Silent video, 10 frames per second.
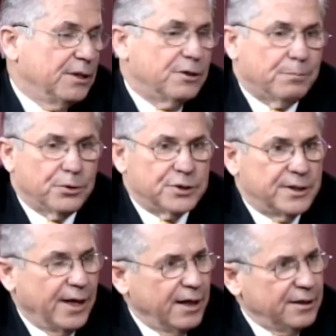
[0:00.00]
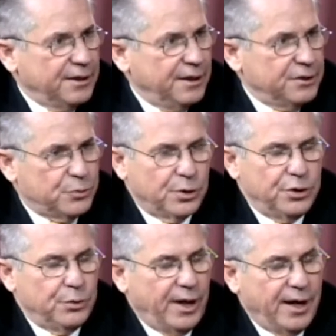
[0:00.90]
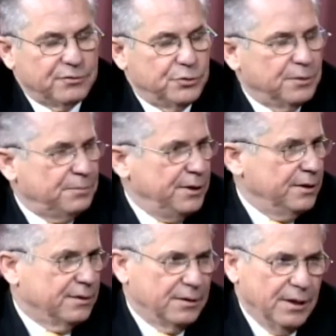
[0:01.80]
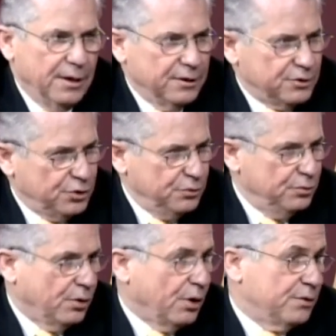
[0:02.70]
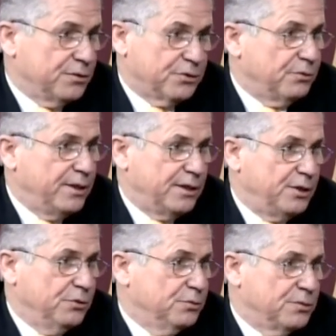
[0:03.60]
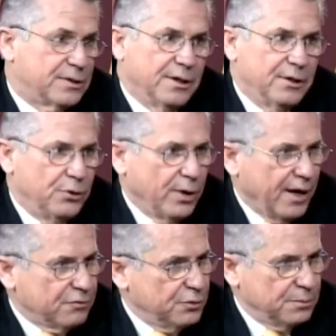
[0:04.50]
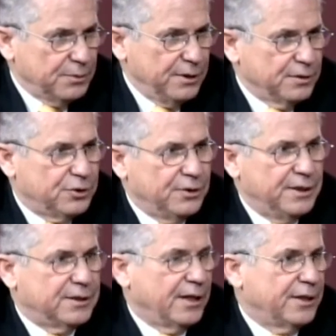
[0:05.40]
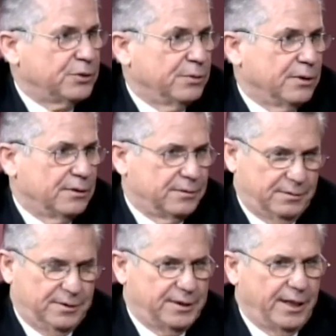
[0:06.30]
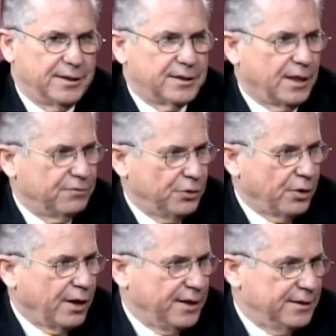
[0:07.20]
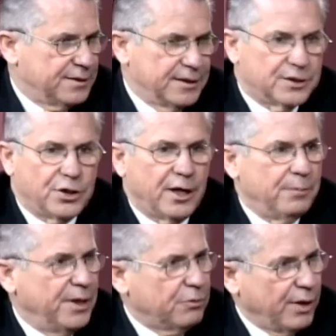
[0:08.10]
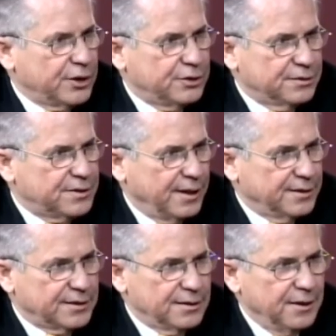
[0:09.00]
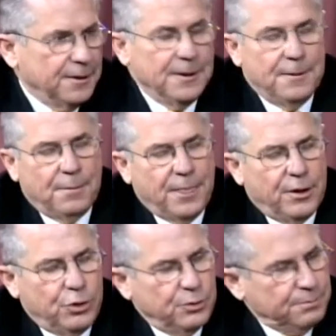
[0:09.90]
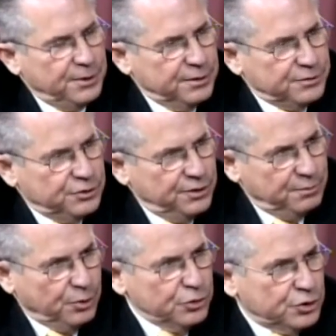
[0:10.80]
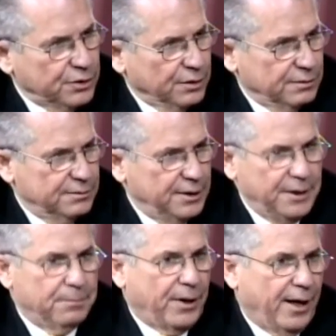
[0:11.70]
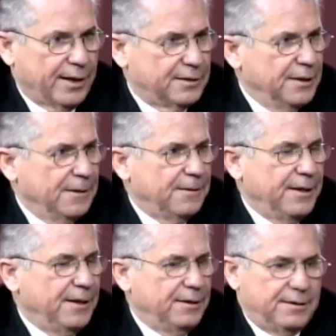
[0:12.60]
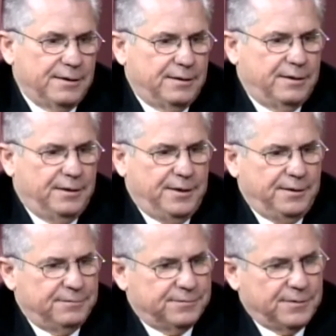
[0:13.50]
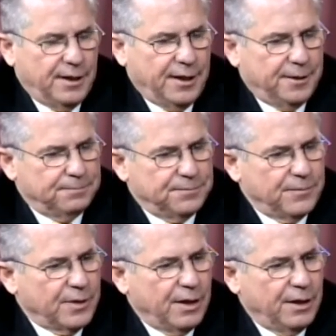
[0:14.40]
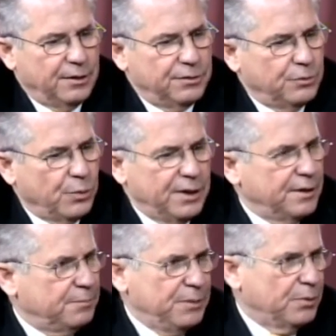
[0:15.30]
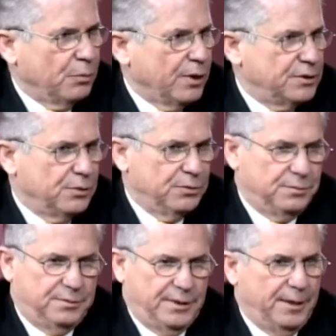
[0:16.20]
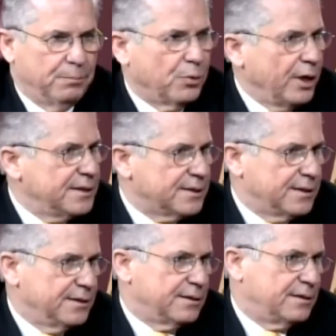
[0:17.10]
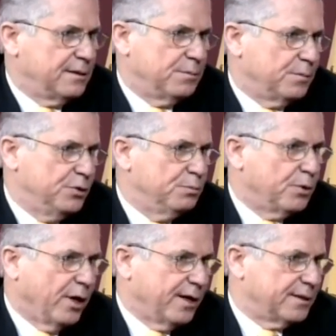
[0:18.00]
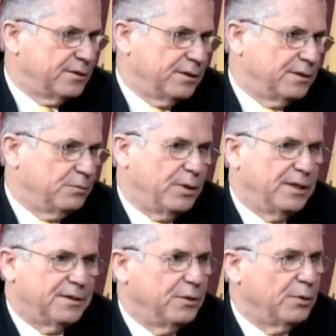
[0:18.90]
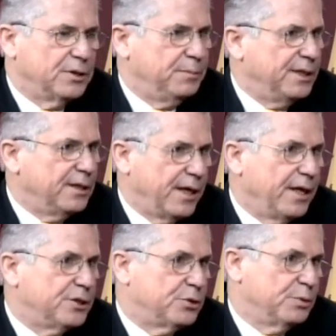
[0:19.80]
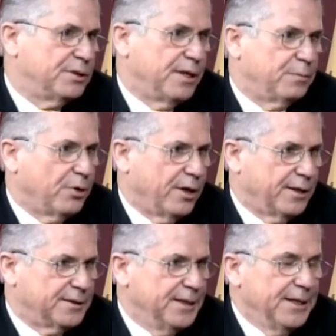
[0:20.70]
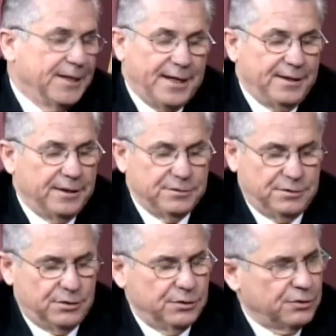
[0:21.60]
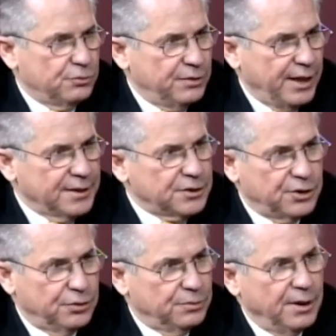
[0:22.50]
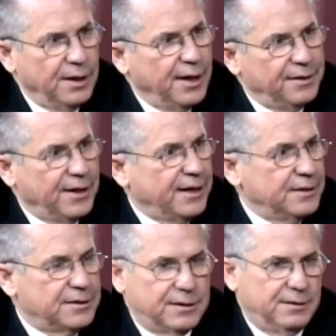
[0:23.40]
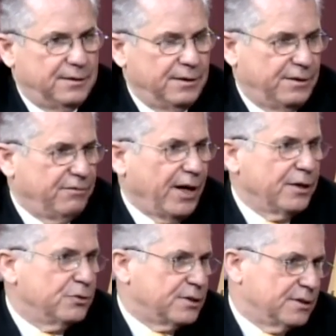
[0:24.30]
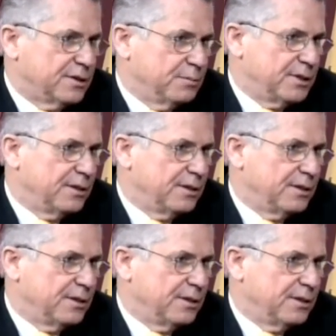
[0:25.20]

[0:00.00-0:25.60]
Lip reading: The personality is where you have to appeal to all the 3 Qs. You have to appeal to the intellectual sense of your audience. It's got to make rational sense. Mm-hmm. You appeal to the emotional impact, the way that people want to embrace this new product, the way that they want to be engaged with that product. Mm-hmm. And then through the SQ, and that is the value systems.